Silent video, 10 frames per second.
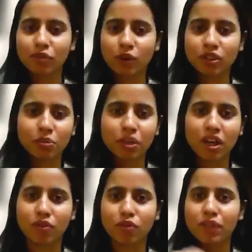On the
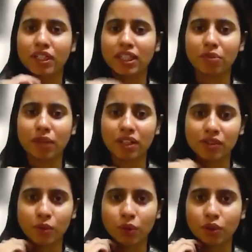behalf of my team, I
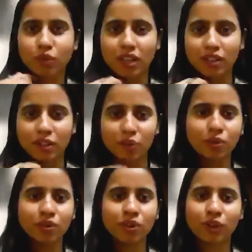want to thank
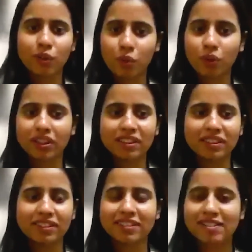you for
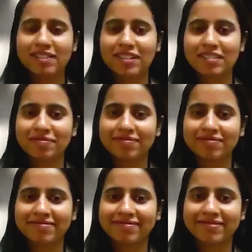this
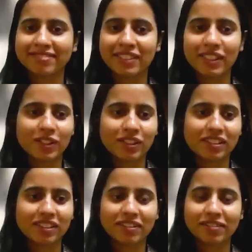session,
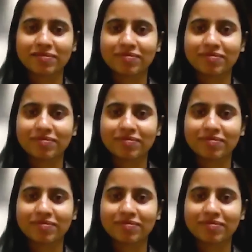sir.